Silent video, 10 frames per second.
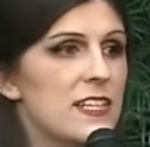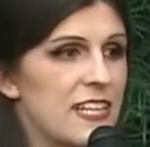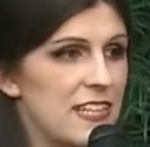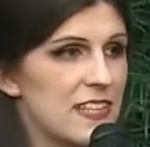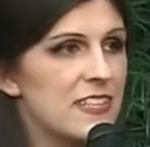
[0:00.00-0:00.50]

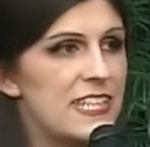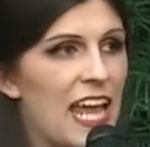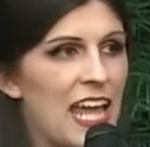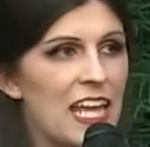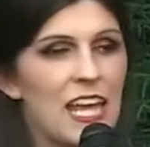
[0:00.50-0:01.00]
to this
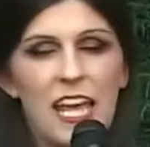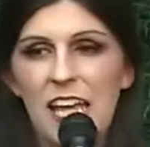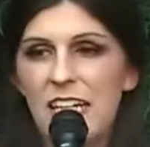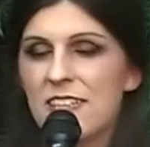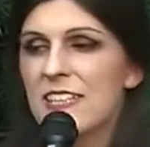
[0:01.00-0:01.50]
day,
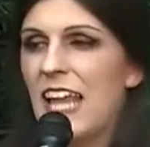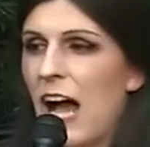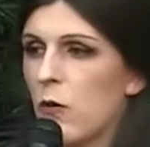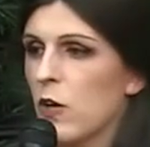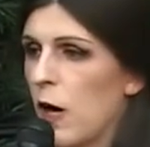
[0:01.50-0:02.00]
it is
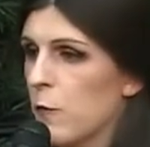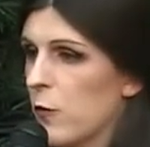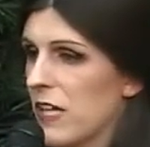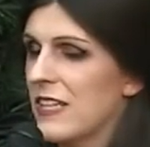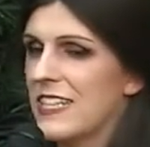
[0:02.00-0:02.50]
now
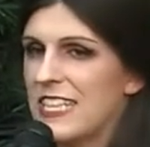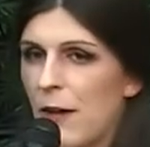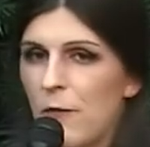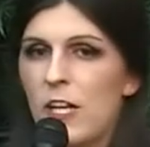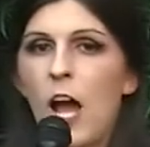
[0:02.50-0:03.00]
covering
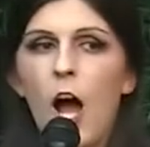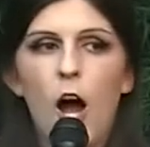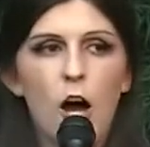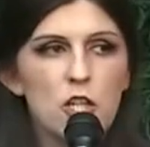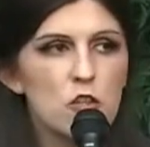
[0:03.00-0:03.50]

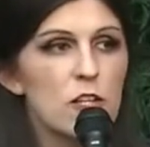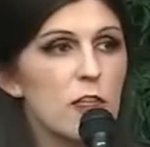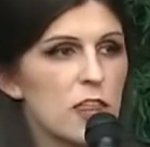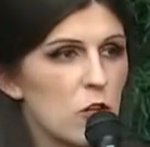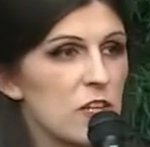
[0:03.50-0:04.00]

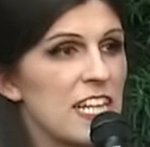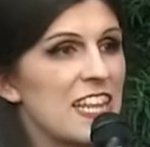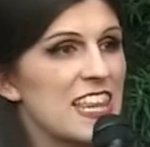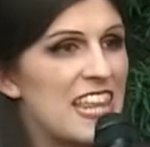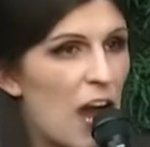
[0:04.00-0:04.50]

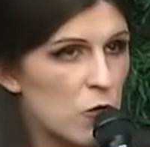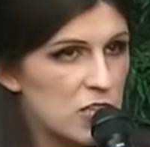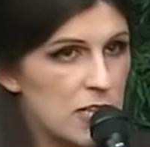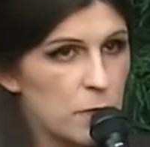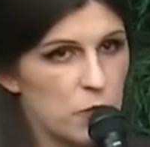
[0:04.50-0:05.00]

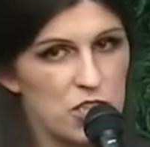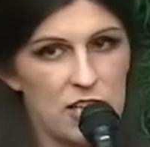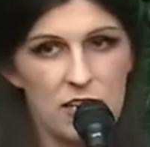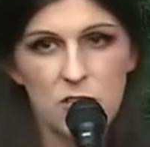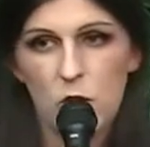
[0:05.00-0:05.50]
730,000
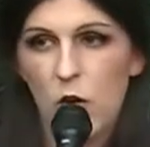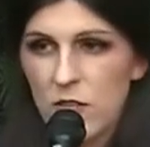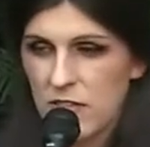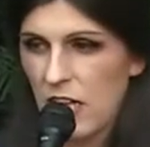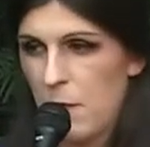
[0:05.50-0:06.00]
Virginians across
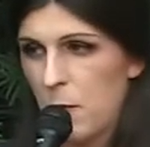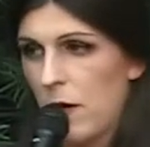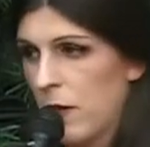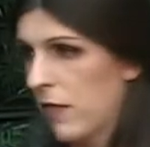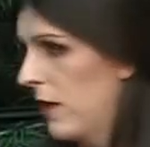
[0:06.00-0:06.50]
the country.